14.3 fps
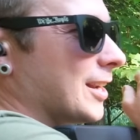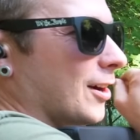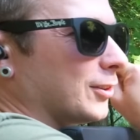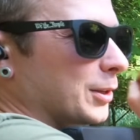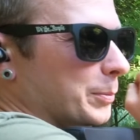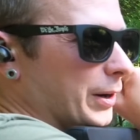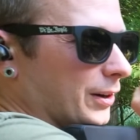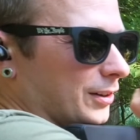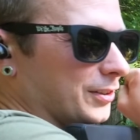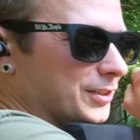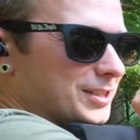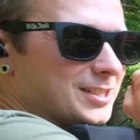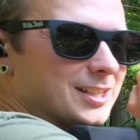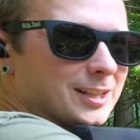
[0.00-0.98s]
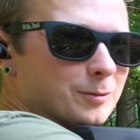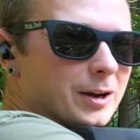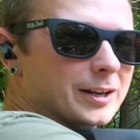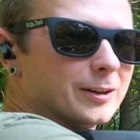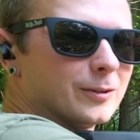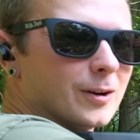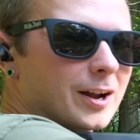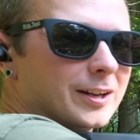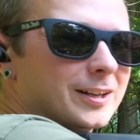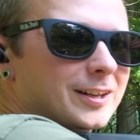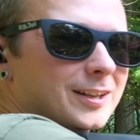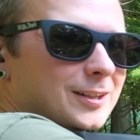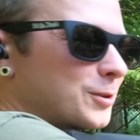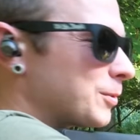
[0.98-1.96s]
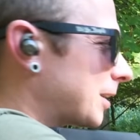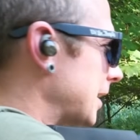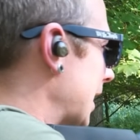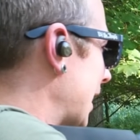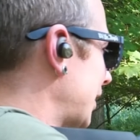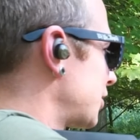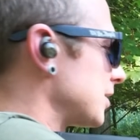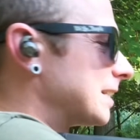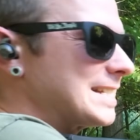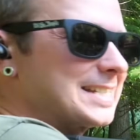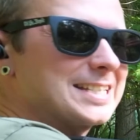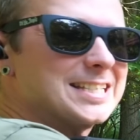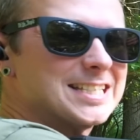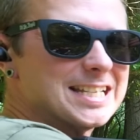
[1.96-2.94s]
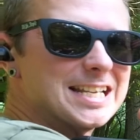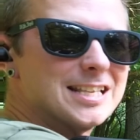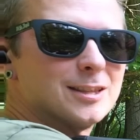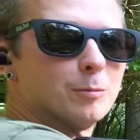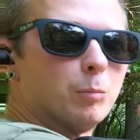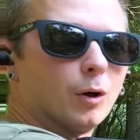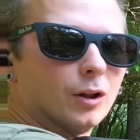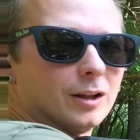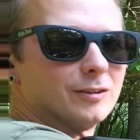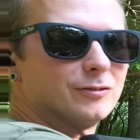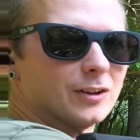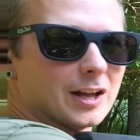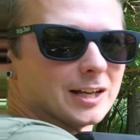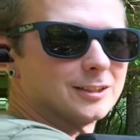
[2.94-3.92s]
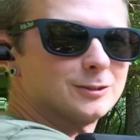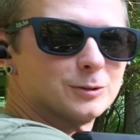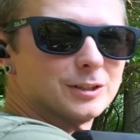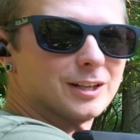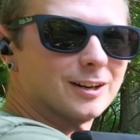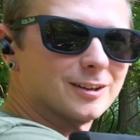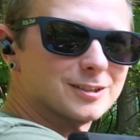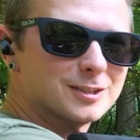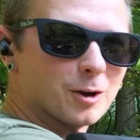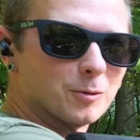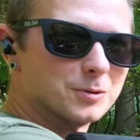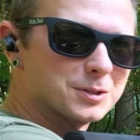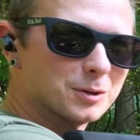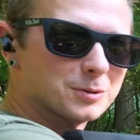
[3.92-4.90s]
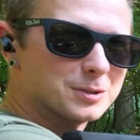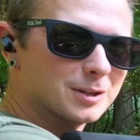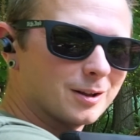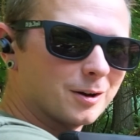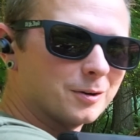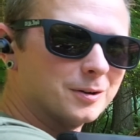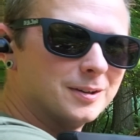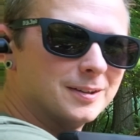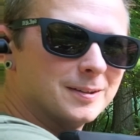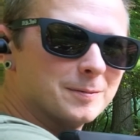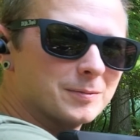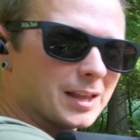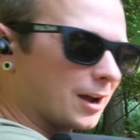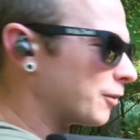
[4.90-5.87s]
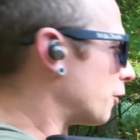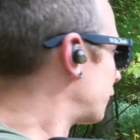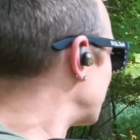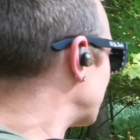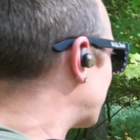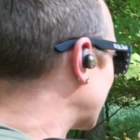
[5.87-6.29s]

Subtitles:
down the barrel of this thing while you're running it, you can actually see the bullet flying through the air. It's going so slow. I don't know if you can